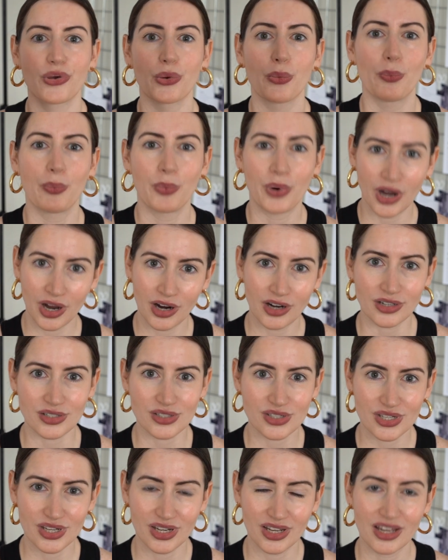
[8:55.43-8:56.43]

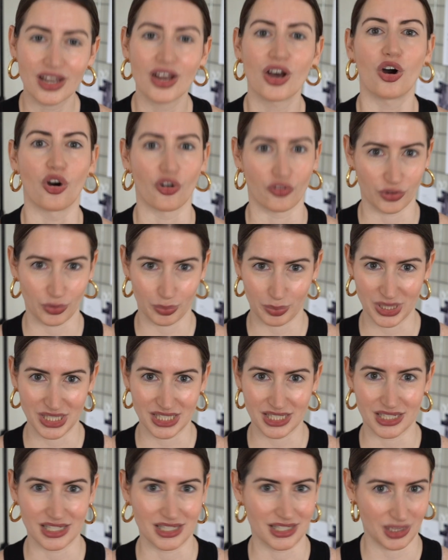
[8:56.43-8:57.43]
part of your
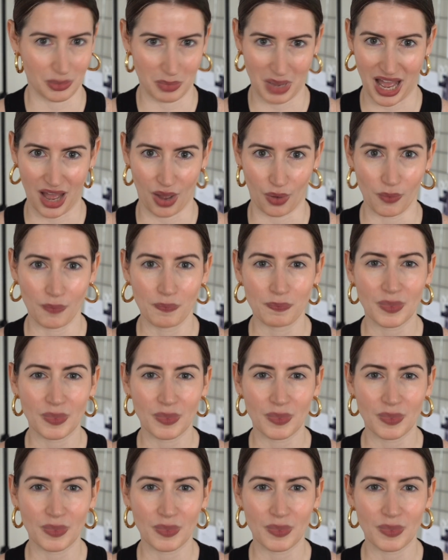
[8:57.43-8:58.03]
business somehow.